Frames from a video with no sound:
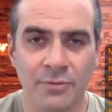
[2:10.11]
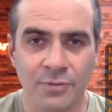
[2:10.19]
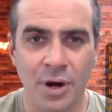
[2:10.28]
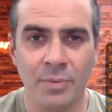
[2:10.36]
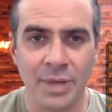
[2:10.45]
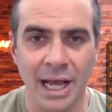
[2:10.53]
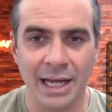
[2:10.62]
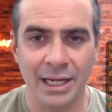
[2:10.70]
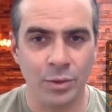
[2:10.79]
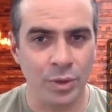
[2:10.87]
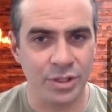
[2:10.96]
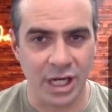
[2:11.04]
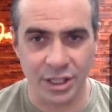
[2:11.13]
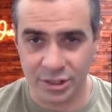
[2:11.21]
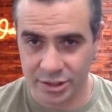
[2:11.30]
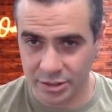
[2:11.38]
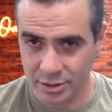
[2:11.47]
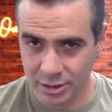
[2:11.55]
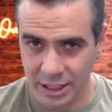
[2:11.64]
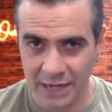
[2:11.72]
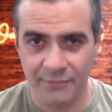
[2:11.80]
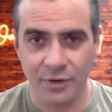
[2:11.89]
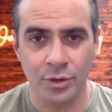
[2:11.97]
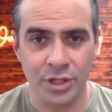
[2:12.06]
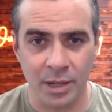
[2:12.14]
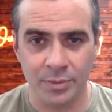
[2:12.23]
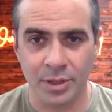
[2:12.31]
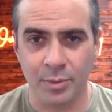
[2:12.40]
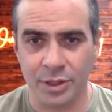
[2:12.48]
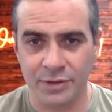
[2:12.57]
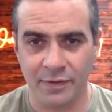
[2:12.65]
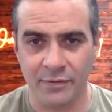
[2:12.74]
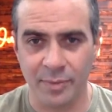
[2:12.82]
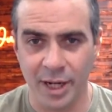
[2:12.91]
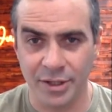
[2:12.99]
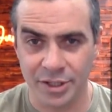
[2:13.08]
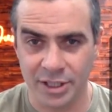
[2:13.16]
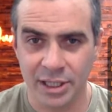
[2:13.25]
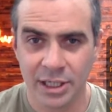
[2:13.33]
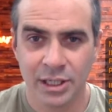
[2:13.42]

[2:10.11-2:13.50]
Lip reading: from that in which I just info dumped a bunch of information.